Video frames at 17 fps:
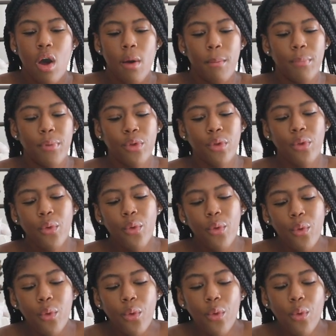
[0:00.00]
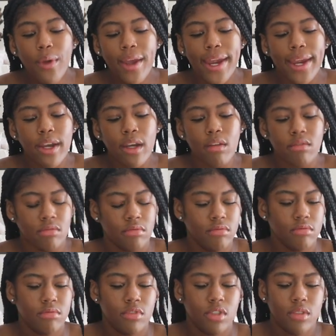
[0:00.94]
blue and
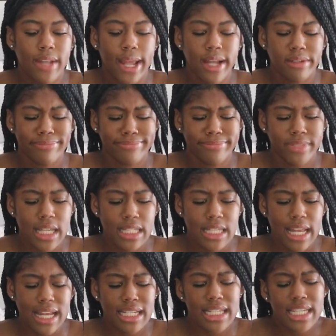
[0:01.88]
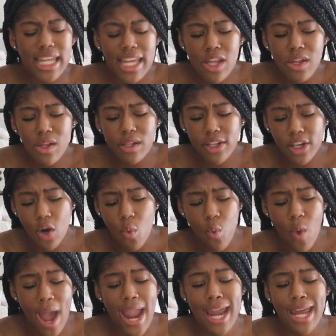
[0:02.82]
like it's like a teal and a
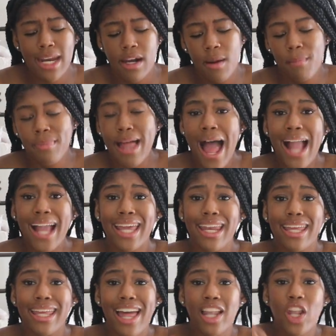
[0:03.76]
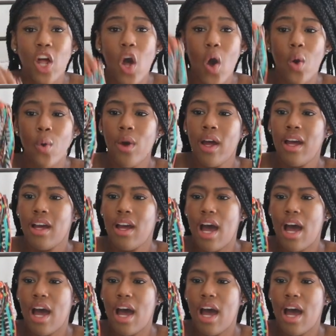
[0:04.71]
white and a black and a yellow,